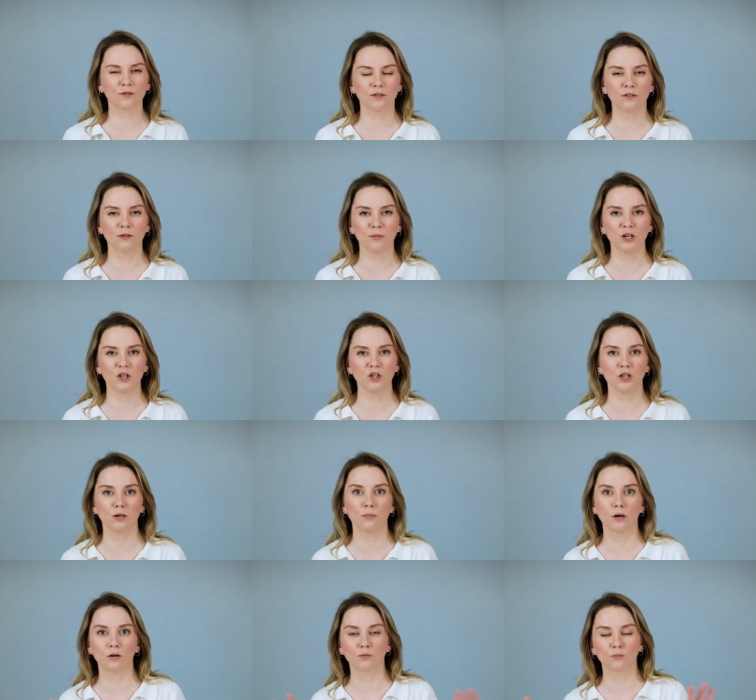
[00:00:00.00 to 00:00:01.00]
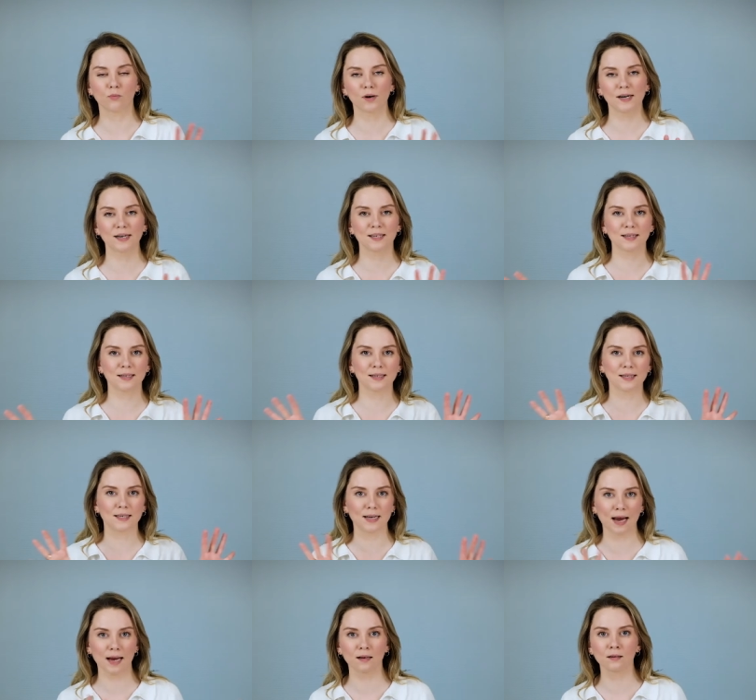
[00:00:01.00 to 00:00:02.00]
information about marketing,
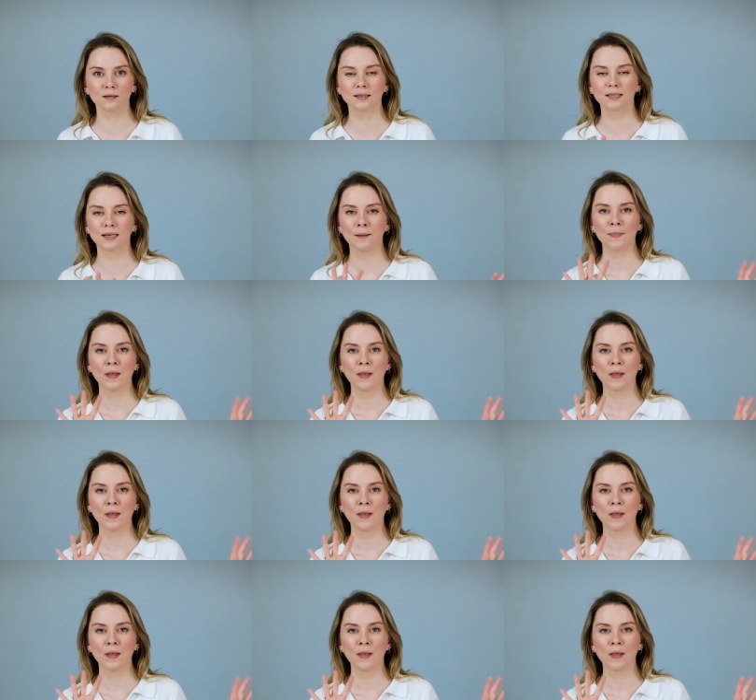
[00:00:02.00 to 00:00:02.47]
sales,